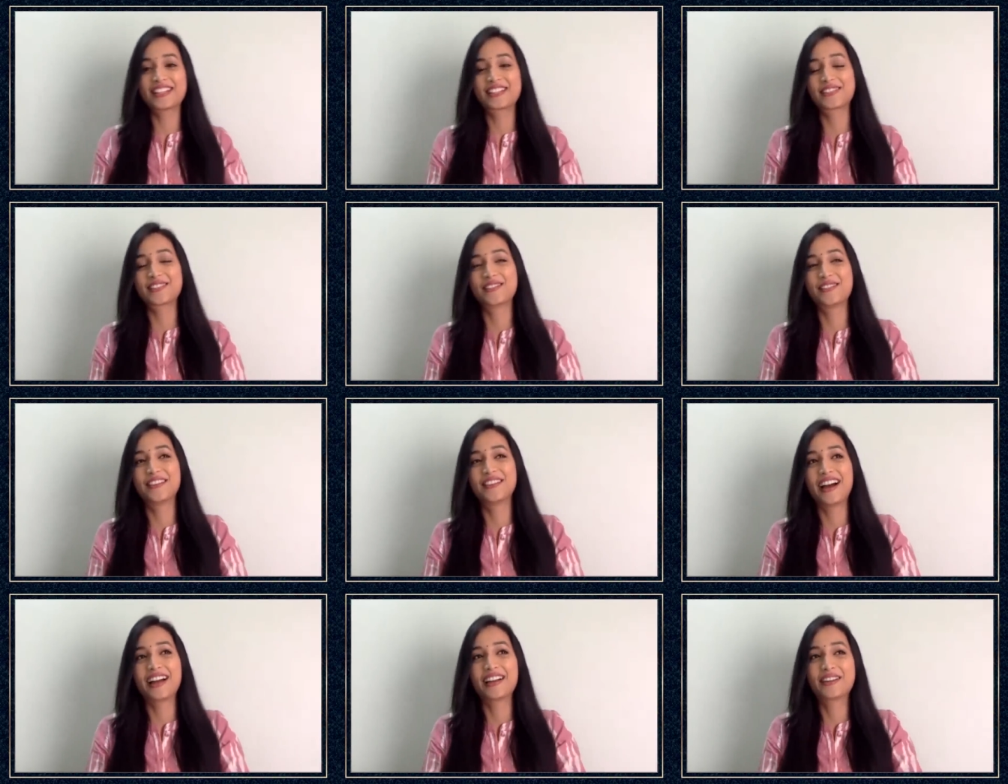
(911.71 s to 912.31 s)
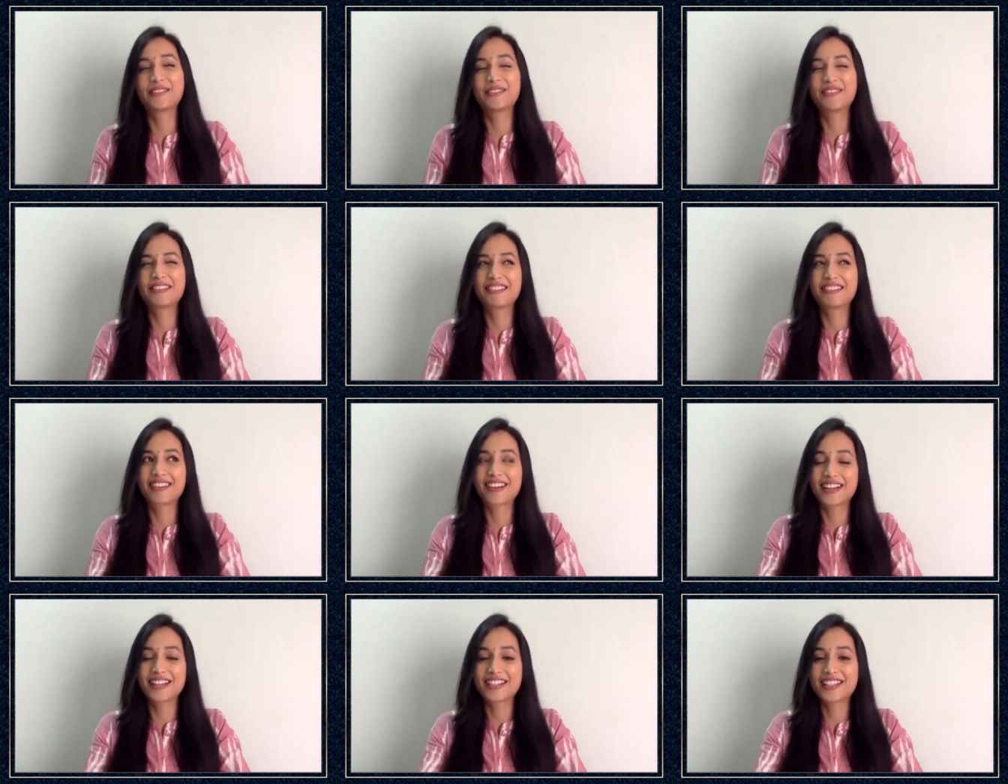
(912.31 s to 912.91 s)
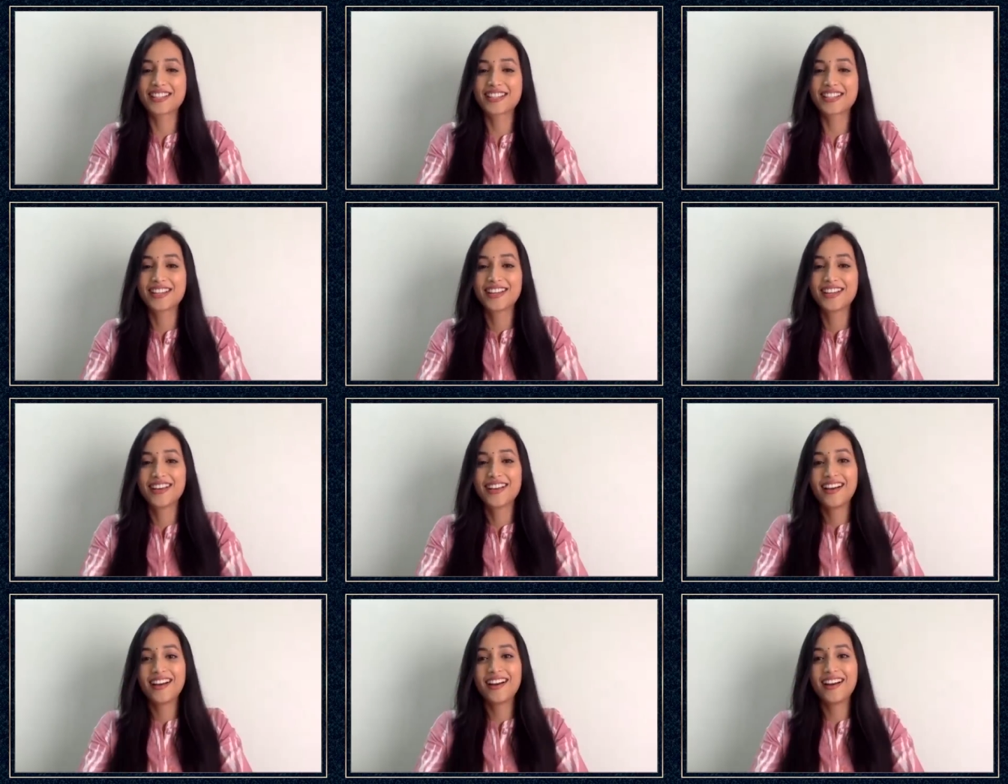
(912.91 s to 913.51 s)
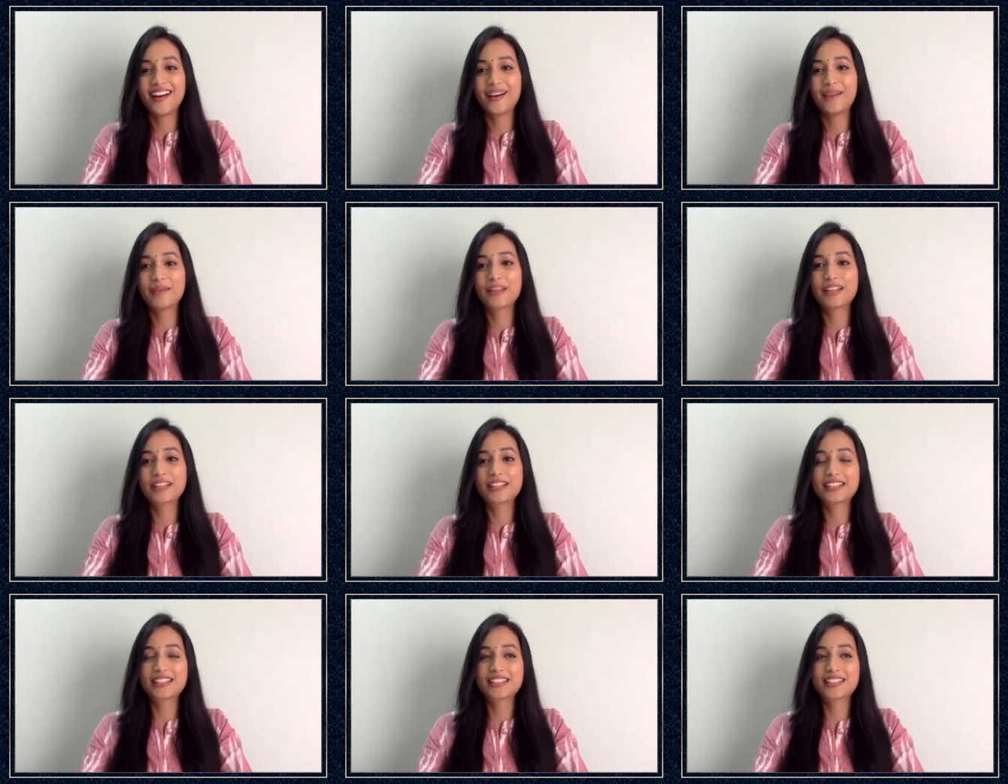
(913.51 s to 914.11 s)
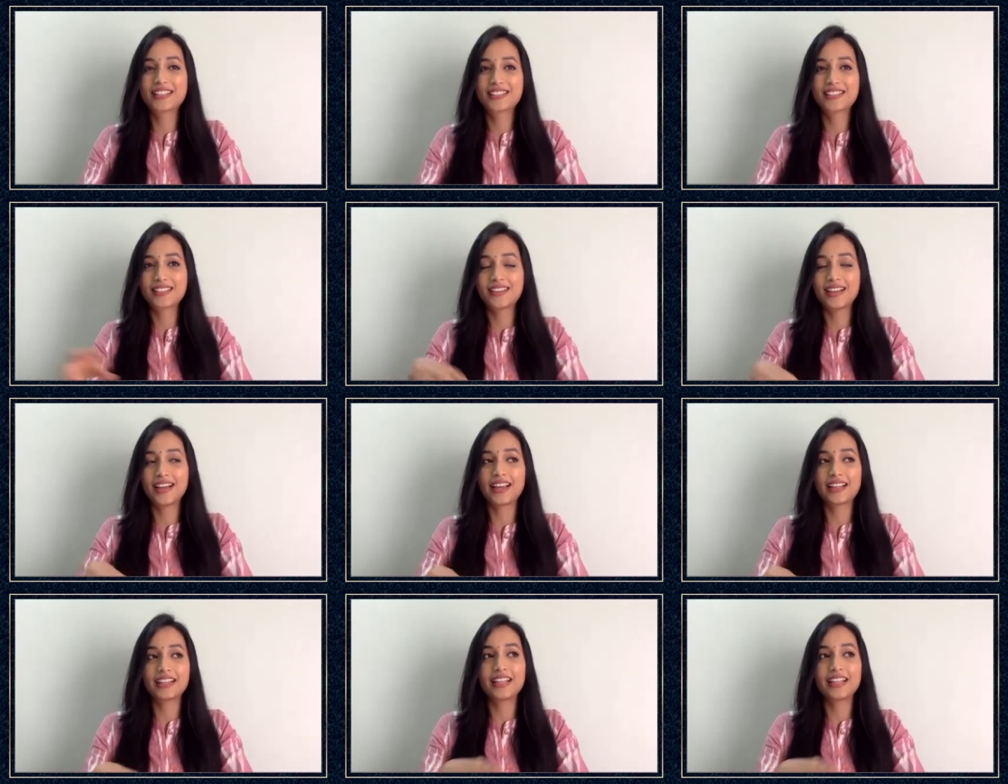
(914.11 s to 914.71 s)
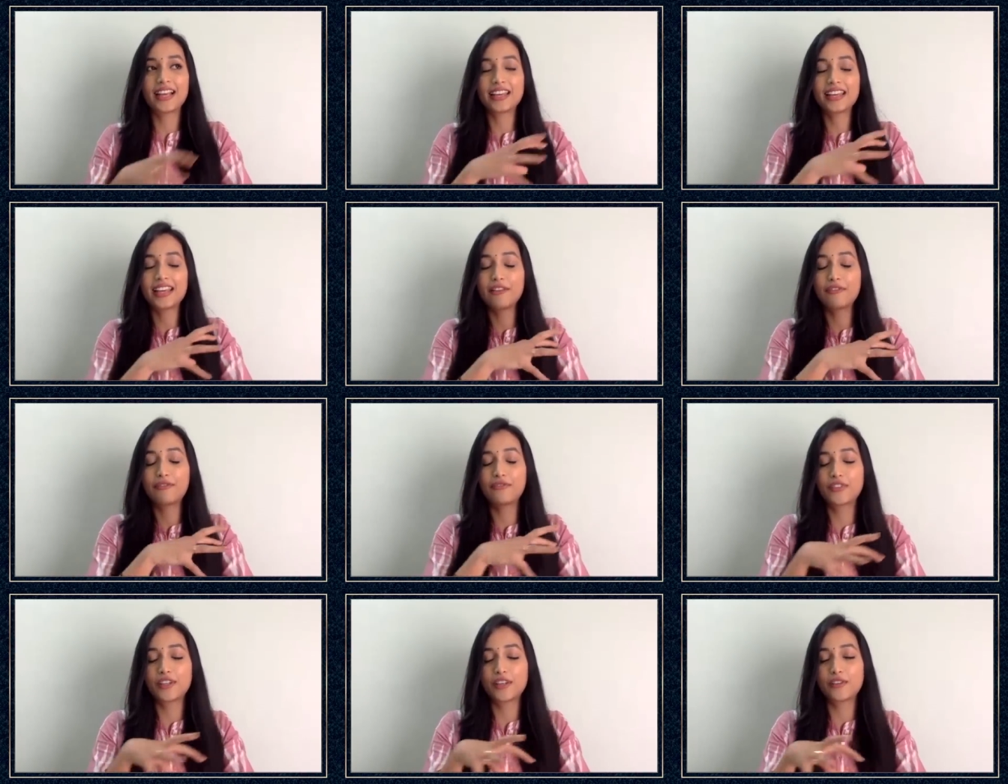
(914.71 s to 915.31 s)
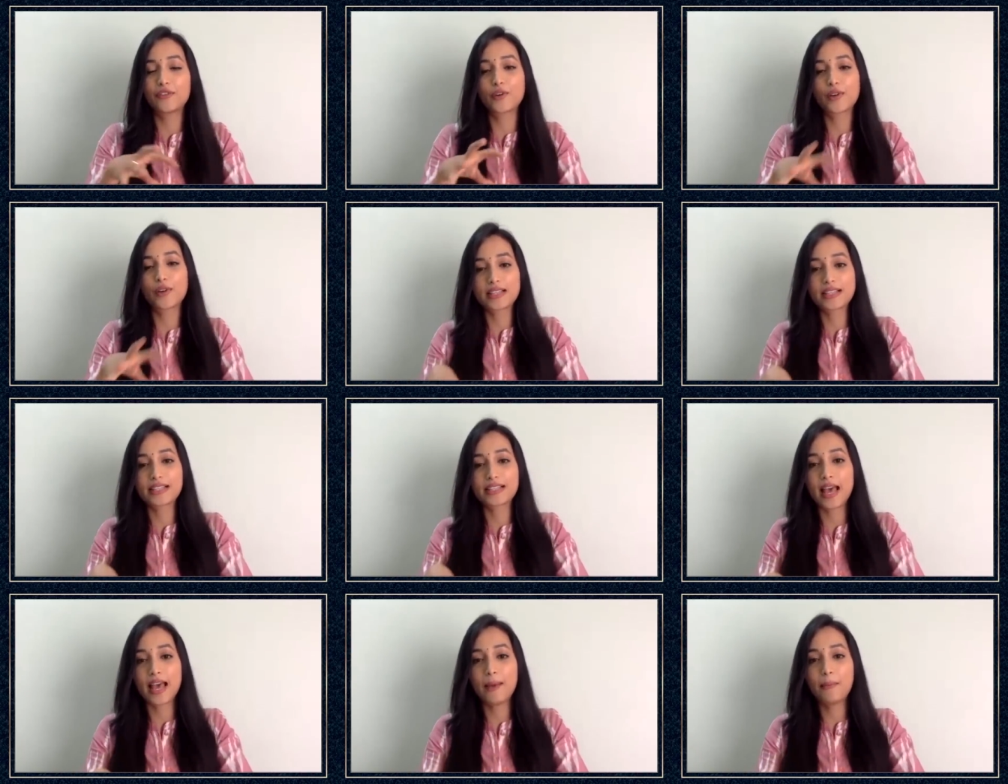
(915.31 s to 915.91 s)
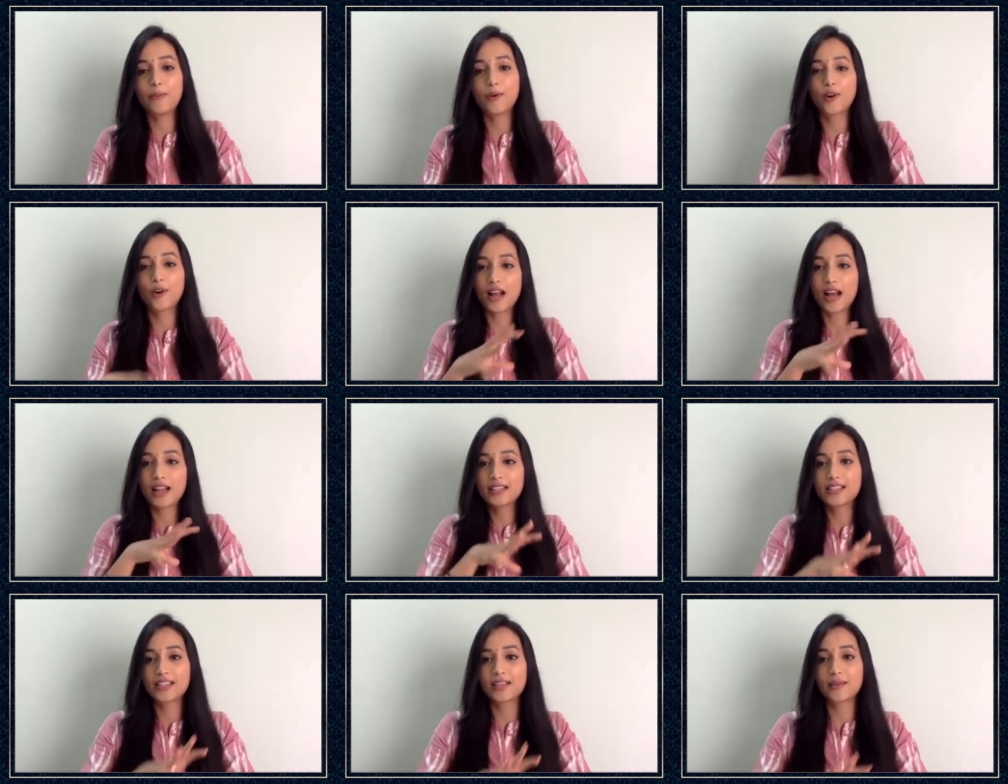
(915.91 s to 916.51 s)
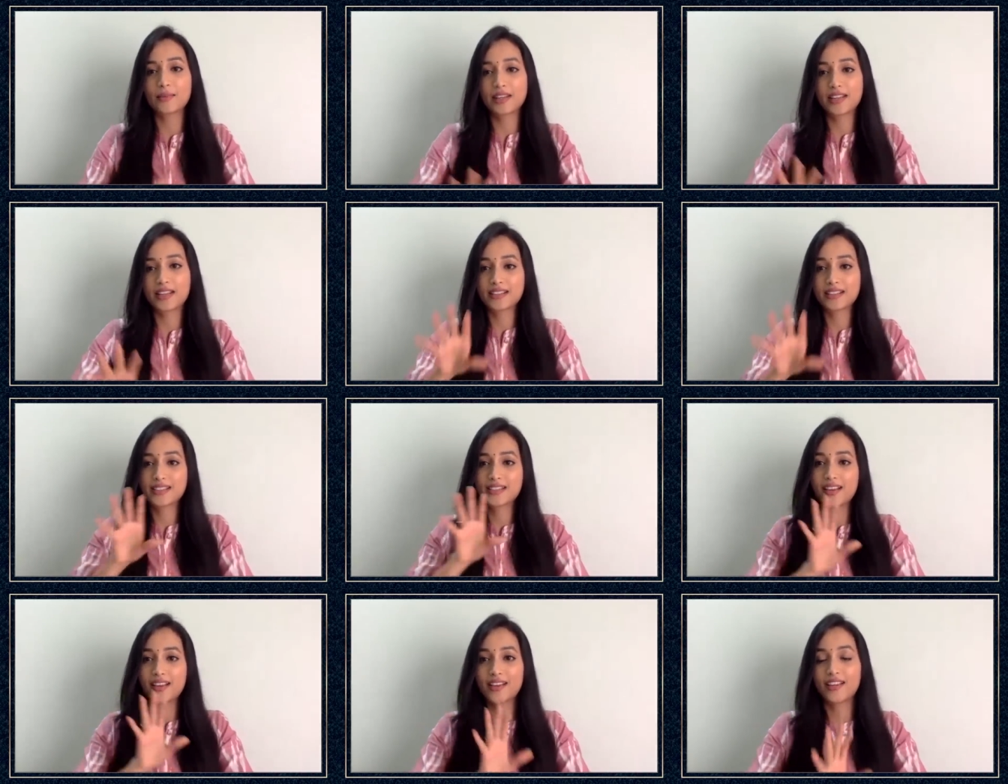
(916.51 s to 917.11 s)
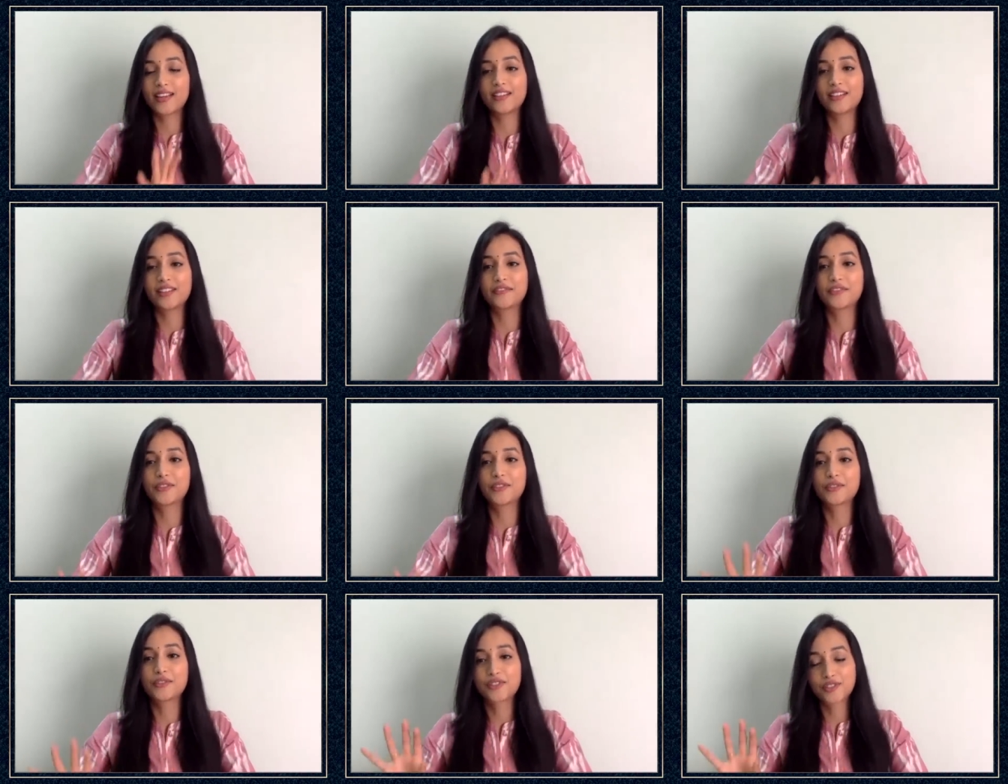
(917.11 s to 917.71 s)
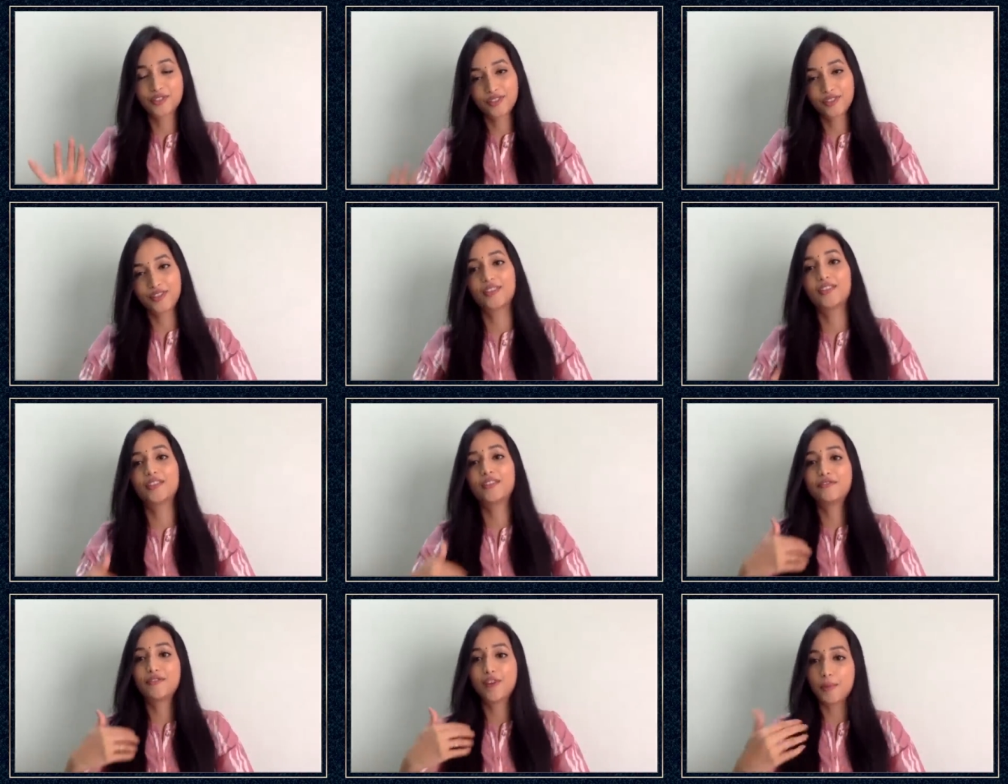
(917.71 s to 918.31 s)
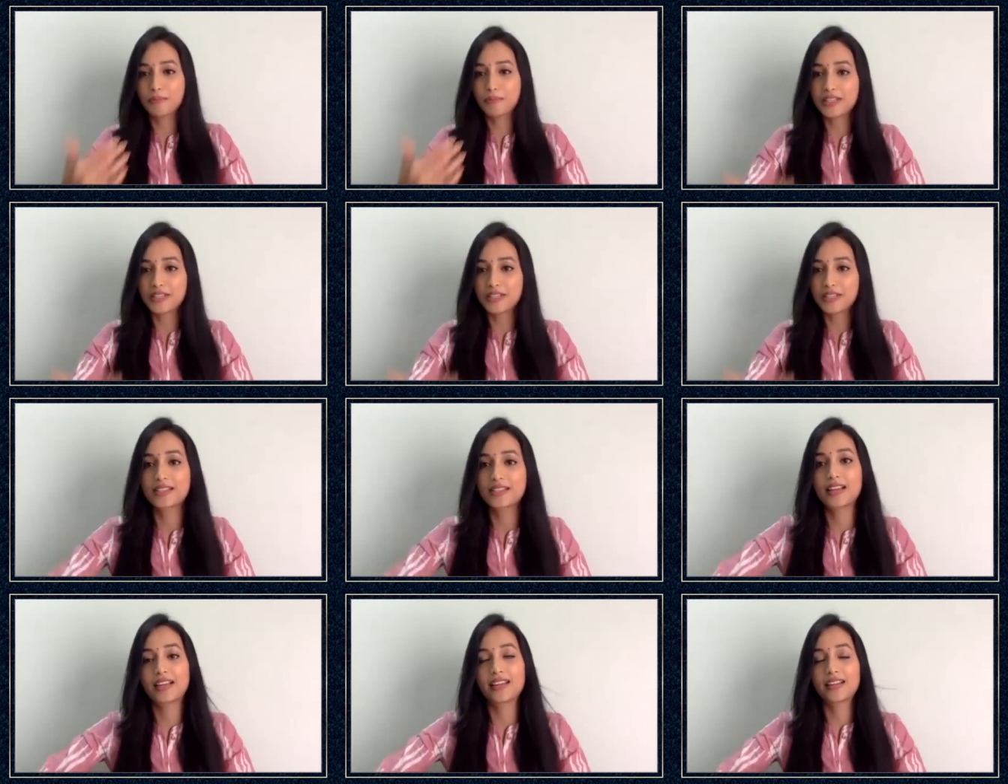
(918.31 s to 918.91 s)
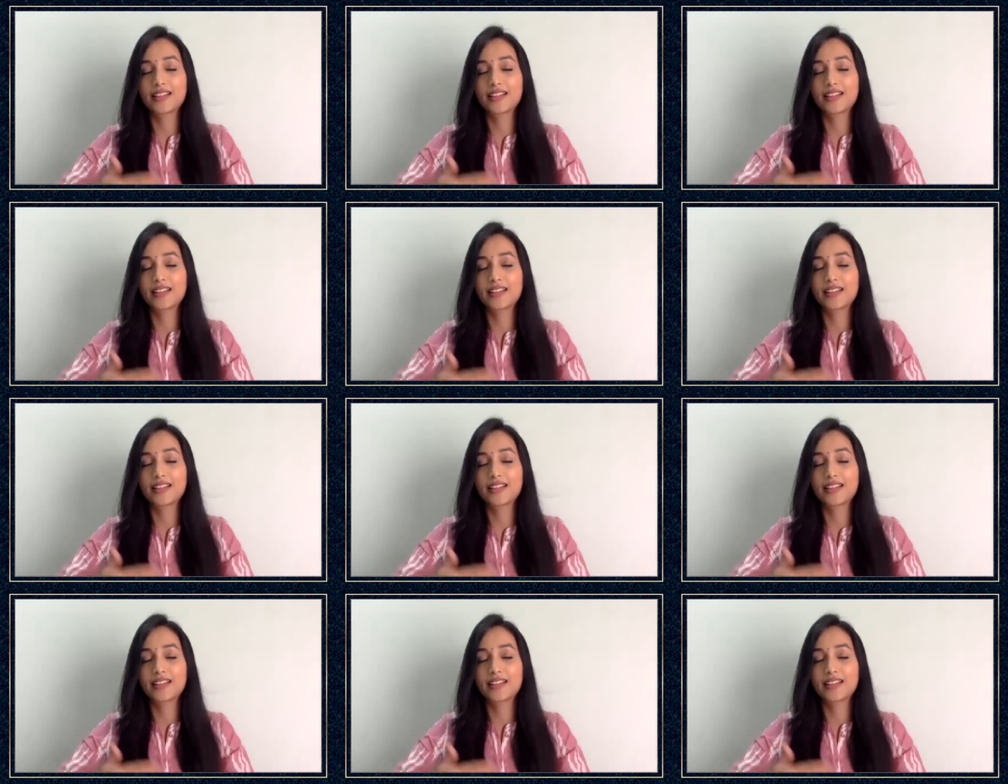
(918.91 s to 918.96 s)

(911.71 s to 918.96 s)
So I don't want to rush uh, because I think I gave three, four days gap or aaj se maine sare interviews uh, wapas I